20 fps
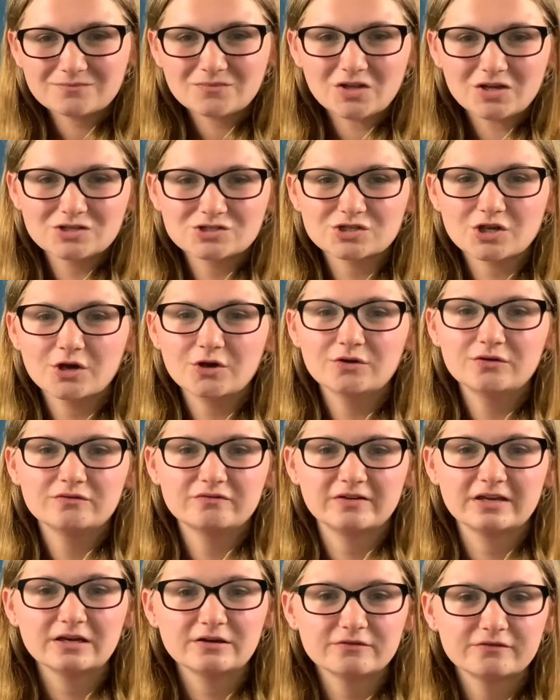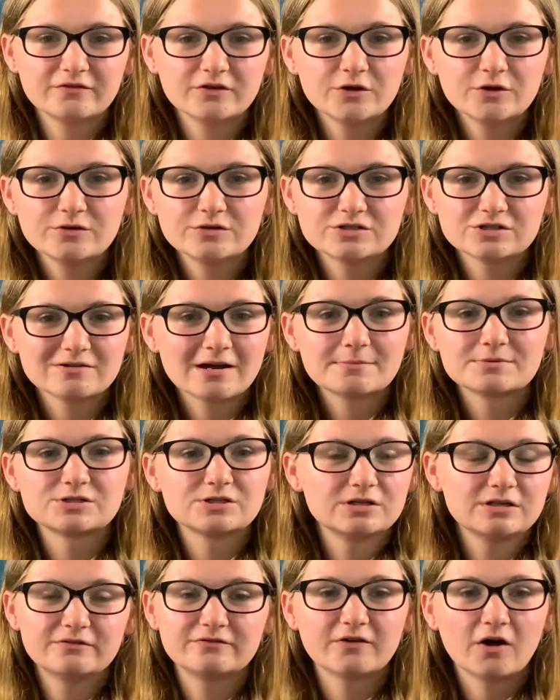So finger foods are absolutely
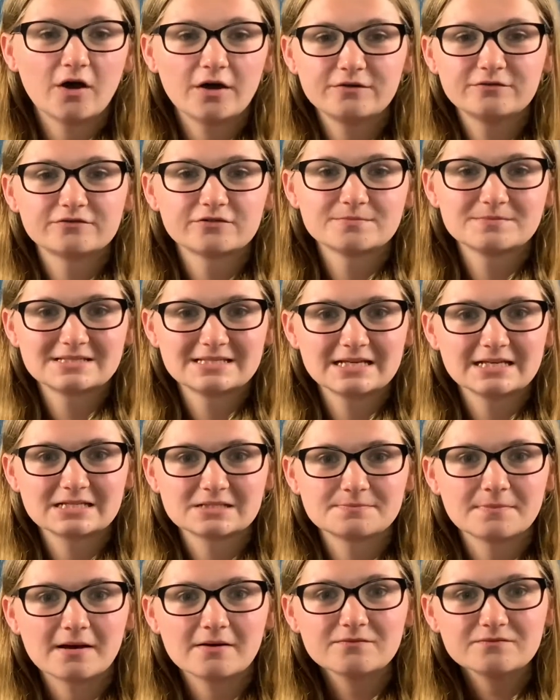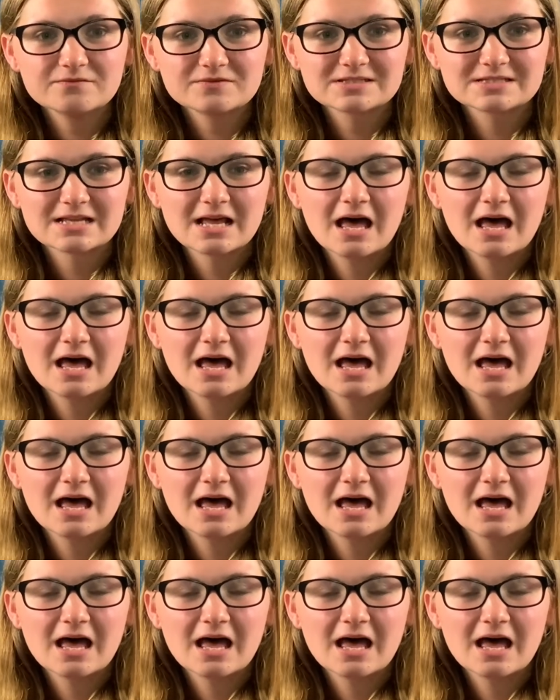fine from 6 months.